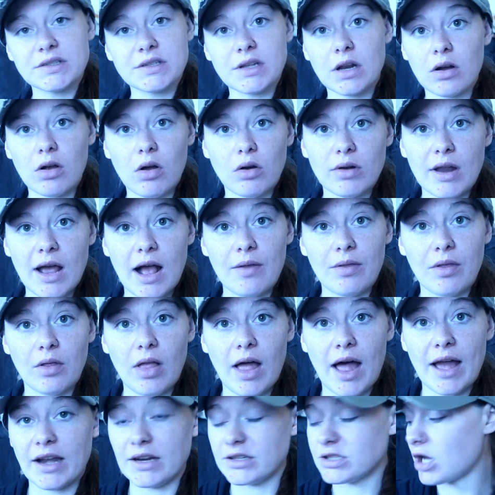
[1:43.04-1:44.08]
just gonna go down the
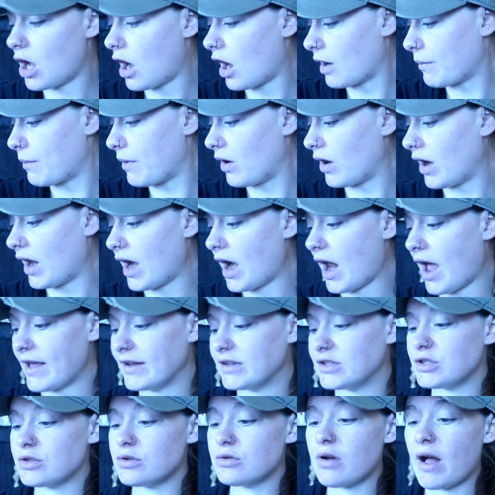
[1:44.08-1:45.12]
line and talk about it. I
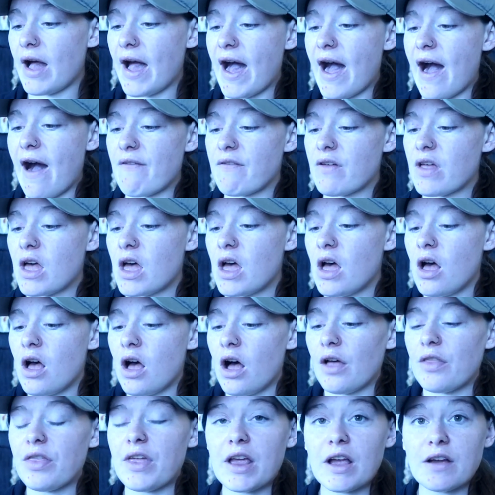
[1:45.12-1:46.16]
do have
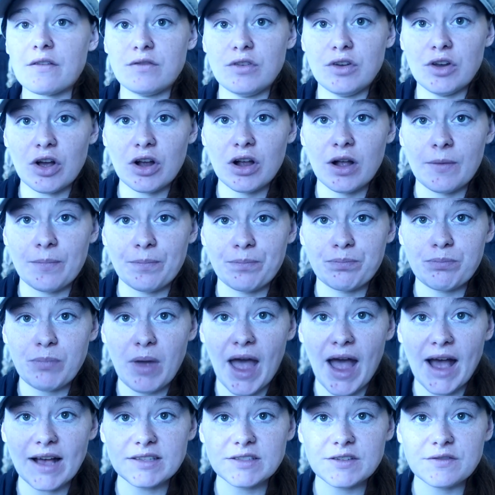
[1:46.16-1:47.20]
a thing of Nook
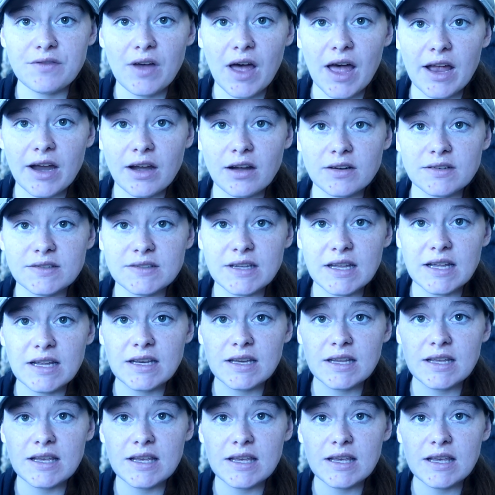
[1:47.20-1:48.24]
pacifiers
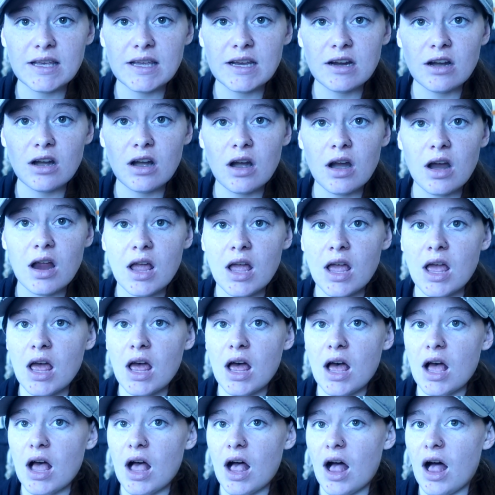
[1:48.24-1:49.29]
in here.
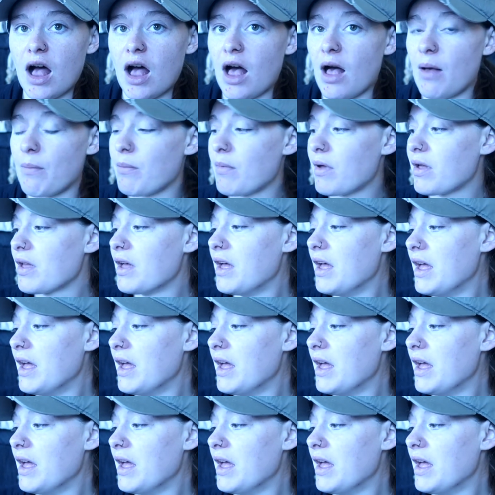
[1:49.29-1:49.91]
Um,